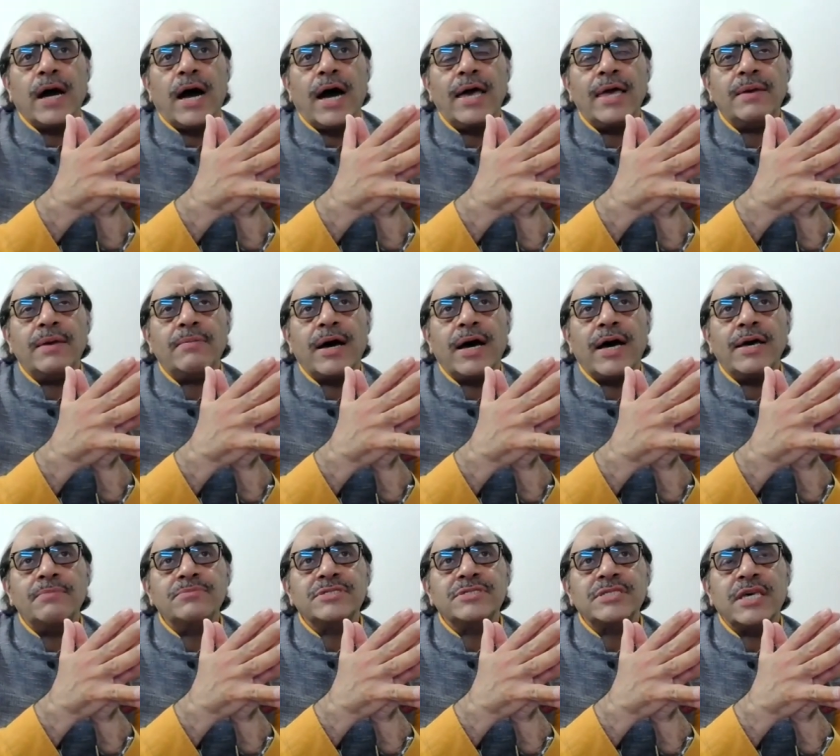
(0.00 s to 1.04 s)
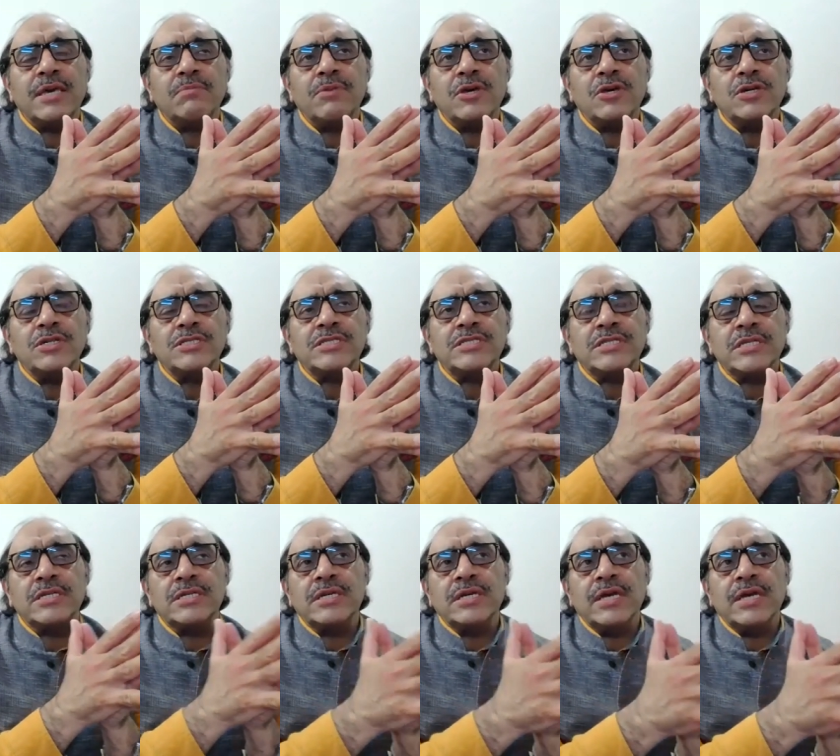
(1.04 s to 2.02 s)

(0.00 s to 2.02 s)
I'm saying because